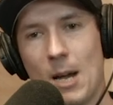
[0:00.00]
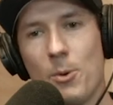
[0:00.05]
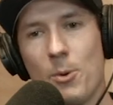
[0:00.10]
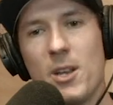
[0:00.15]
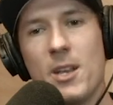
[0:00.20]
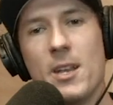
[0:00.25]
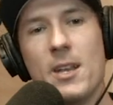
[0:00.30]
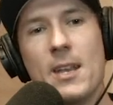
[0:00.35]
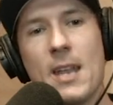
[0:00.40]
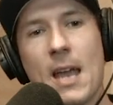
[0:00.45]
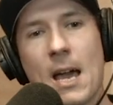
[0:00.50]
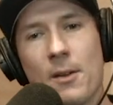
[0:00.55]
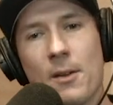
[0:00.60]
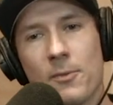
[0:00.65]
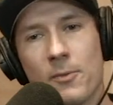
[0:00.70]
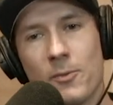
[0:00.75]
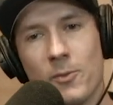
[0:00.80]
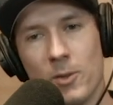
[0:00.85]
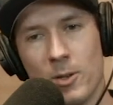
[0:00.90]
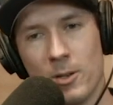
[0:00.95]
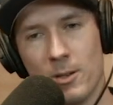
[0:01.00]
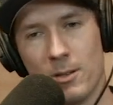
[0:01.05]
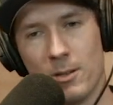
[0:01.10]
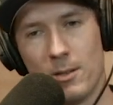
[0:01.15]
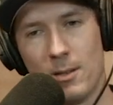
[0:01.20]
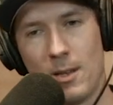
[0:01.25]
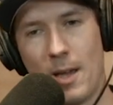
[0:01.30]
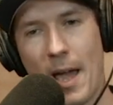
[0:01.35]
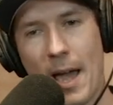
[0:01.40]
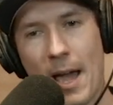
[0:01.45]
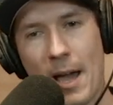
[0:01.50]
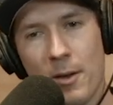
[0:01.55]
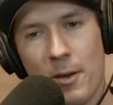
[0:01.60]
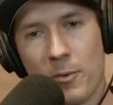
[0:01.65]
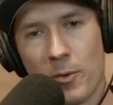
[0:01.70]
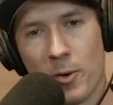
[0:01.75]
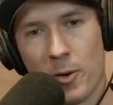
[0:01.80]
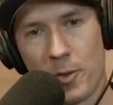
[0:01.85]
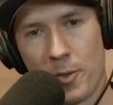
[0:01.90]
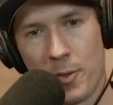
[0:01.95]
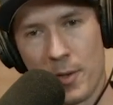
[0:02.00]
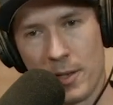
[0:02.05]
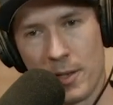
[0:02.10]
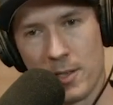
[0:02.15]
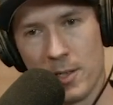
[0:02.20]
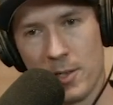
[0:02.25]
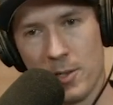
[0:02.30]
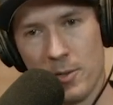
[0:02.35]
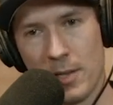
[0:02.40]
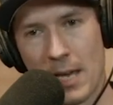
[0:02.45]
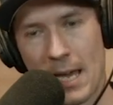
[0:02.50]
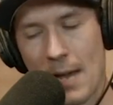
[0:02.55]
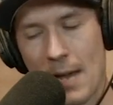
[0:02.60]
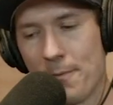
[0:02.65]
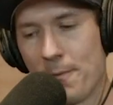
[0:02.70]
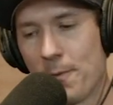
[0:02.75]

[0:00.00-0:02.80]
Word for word: would never ever think to do that.